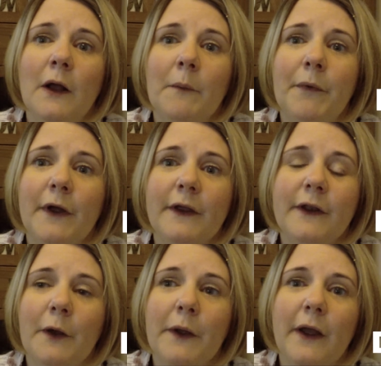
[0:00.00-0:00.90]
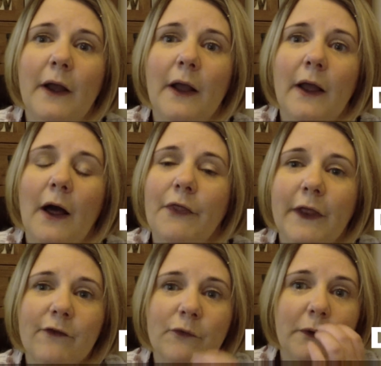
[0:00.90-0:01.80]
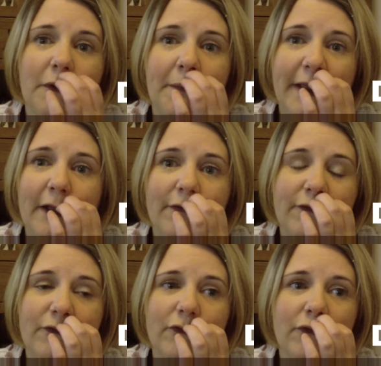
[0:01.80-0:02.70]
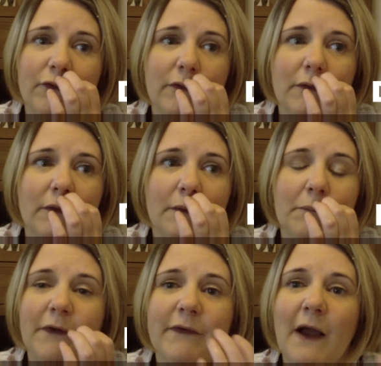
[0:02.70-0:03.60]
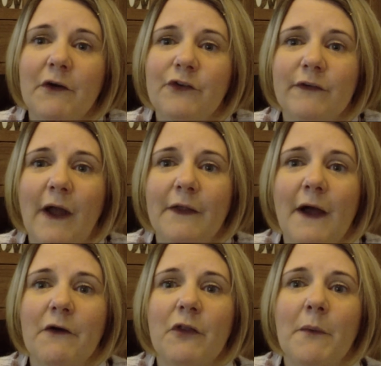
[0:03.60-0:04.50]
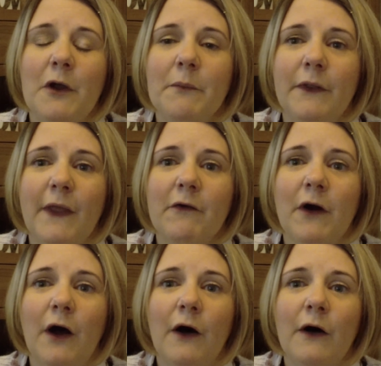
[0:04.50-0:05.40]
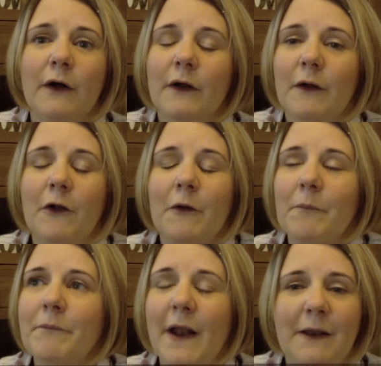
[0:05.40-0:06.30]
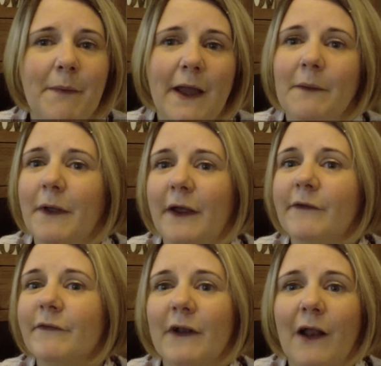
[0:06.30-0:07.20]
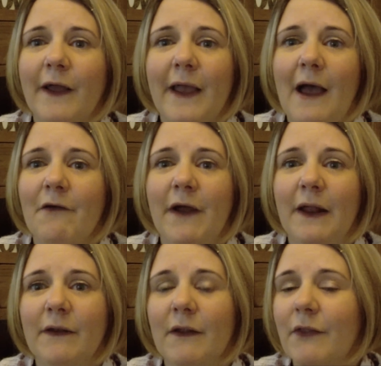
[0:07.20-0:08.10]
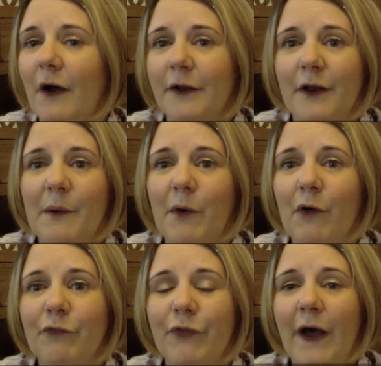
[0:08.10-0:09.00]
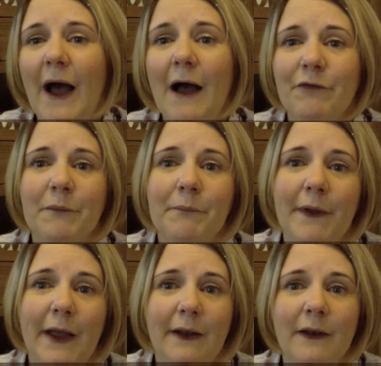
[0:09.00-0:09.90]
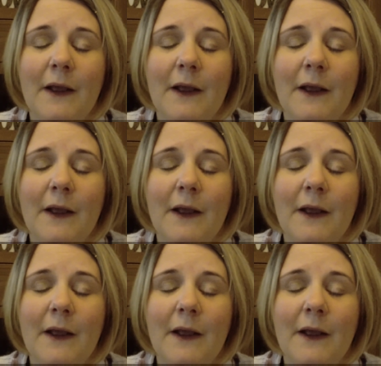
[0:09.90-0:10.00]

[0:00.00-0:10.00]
But you know, I think it's just one of the biggest miscarriages out there at the moment. There are many babies like Erin that I know of that haven't been